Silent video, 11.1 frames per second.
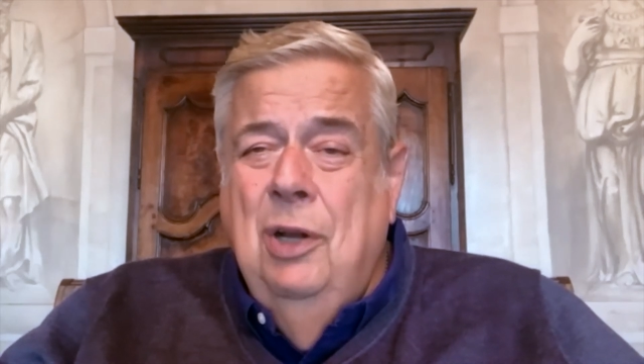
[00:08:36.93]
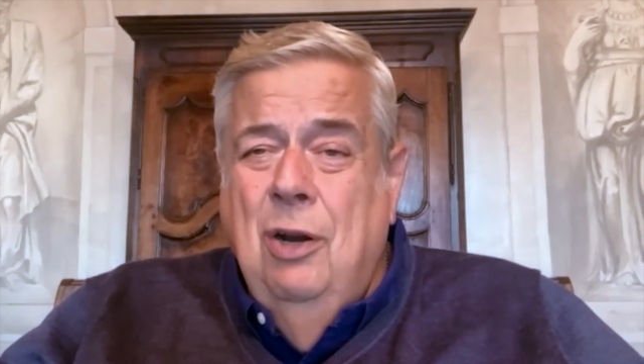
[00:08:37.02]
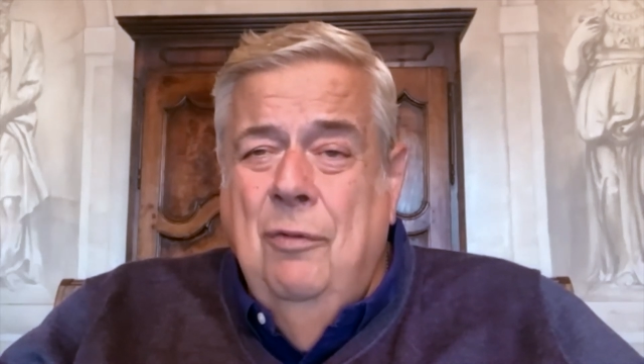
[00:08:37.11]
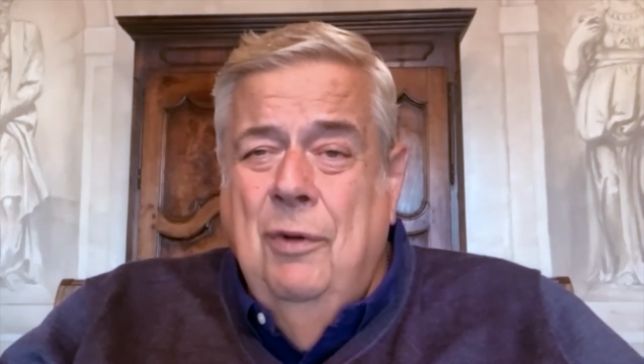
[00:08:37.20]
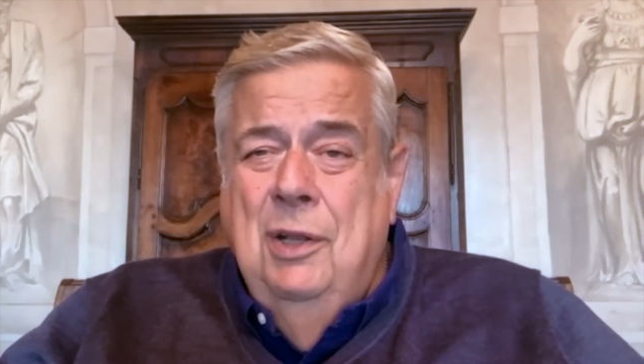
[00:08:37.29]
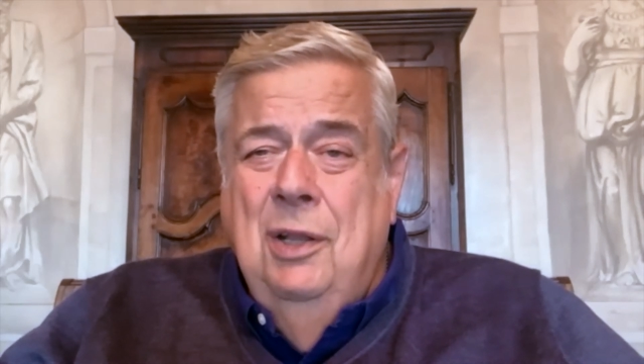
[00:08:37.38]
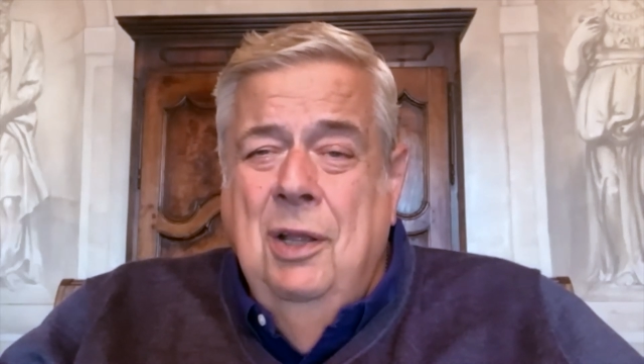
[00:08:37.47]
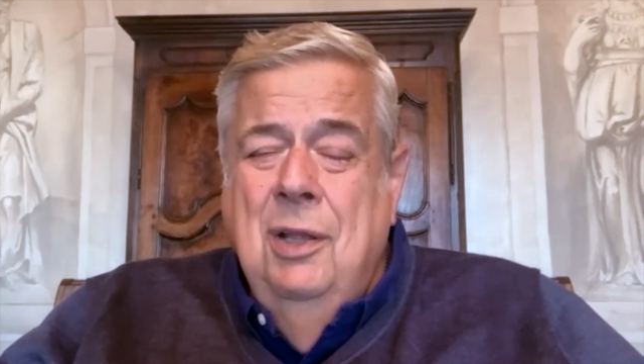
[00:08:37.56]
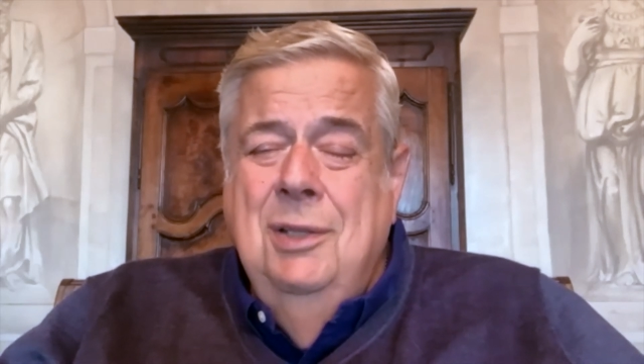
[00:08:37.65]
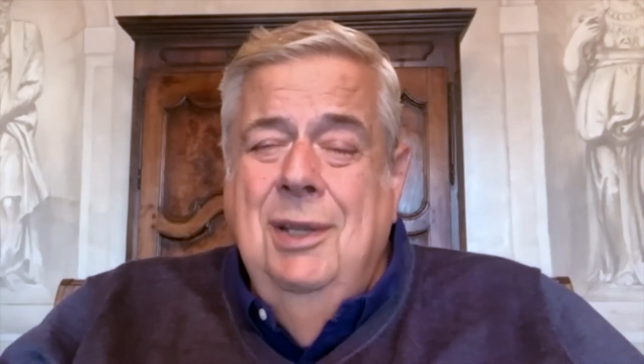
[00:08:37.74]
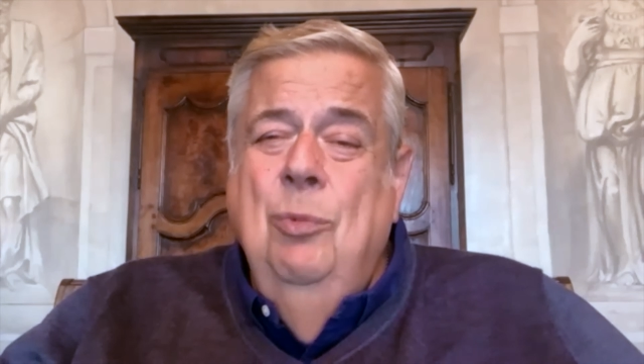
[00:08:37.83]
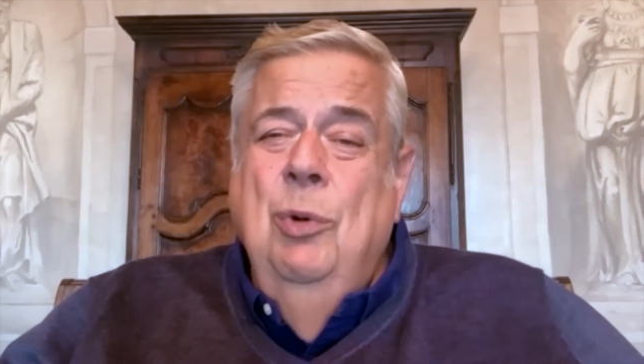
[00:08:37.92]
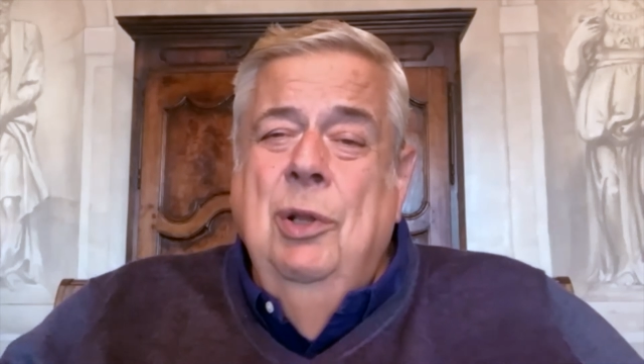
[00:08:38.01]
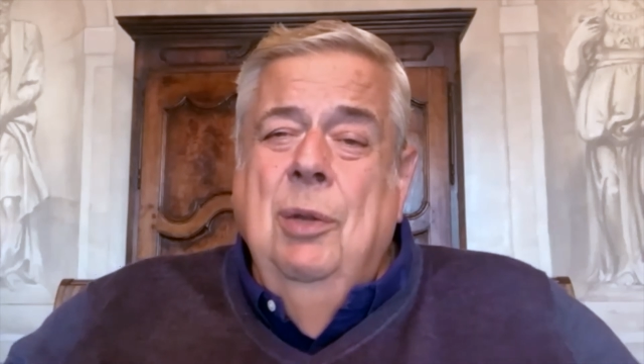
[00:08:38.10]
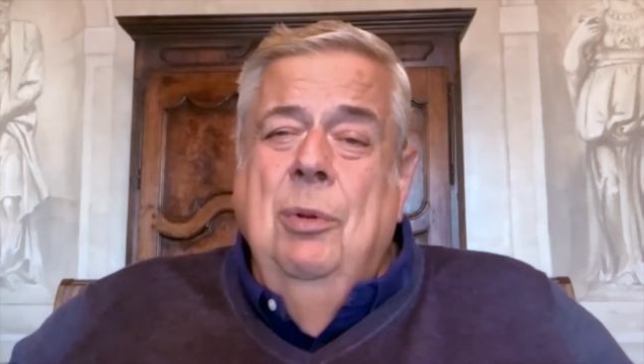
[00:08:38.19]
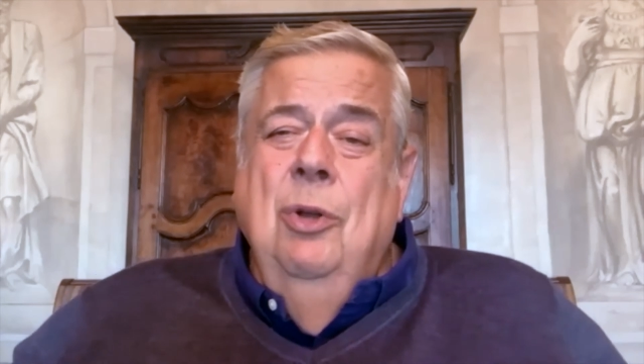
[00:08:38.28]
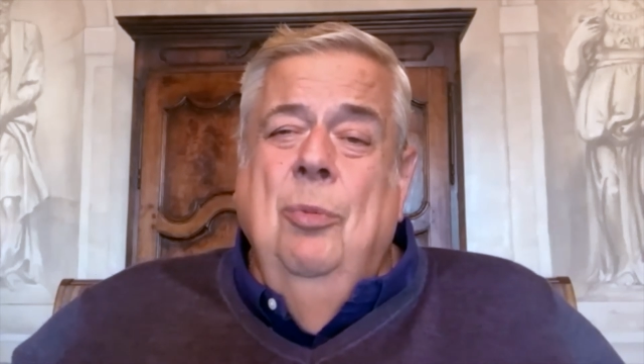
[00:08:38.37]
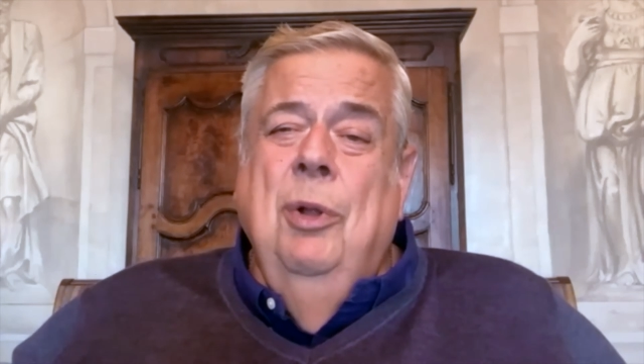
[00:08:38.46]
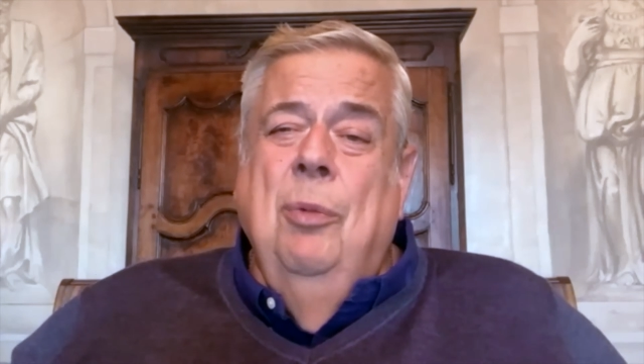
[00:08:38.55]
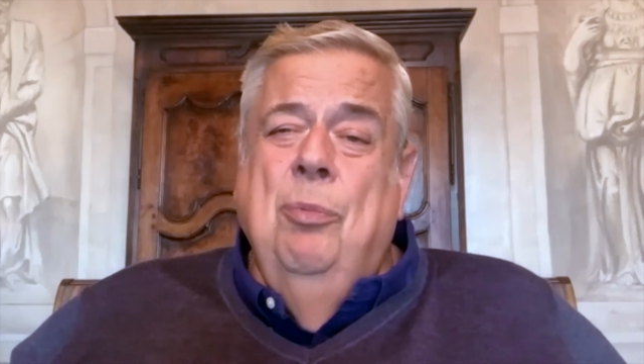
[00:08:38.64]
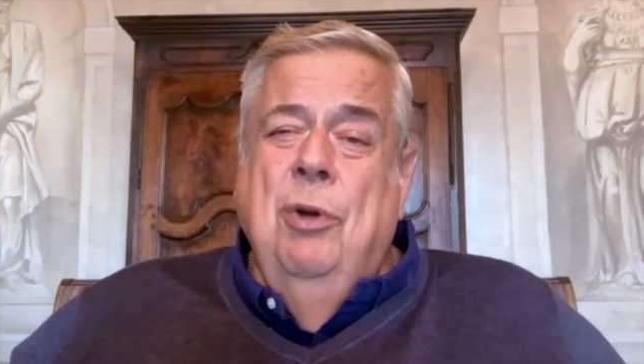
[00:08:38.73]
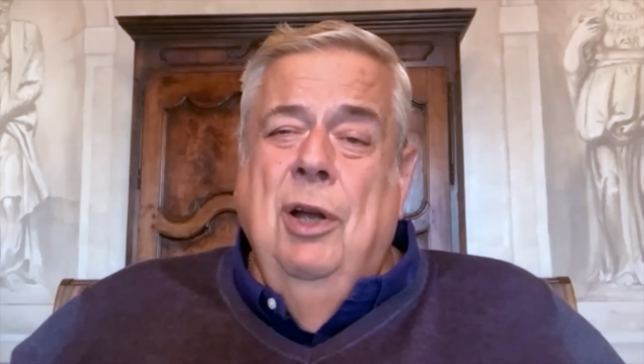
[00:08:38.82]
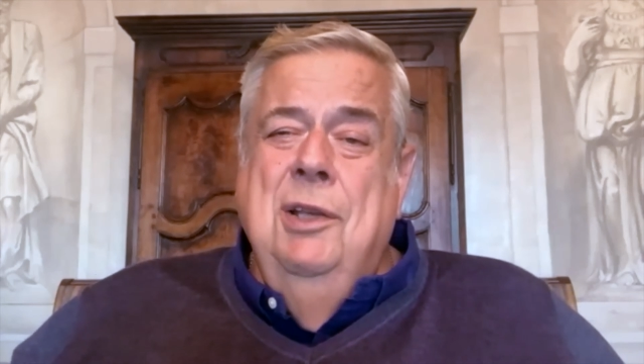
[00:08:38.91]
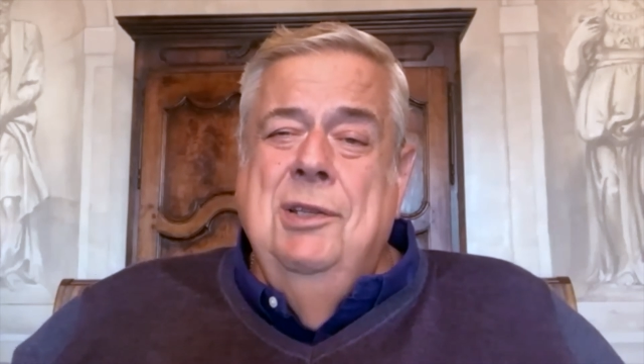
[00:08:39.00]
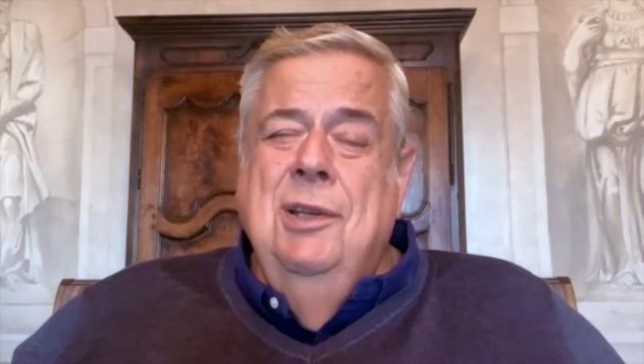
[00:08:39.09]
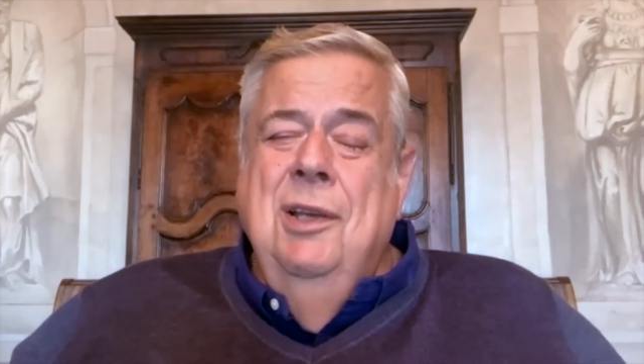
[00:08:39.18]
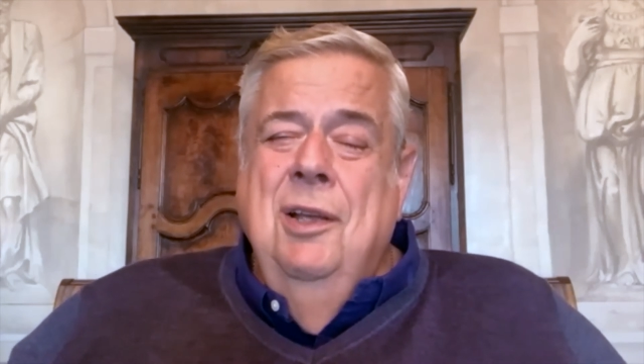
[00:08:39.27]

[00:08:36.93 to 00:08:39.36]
Arafat did win the Nobel Prize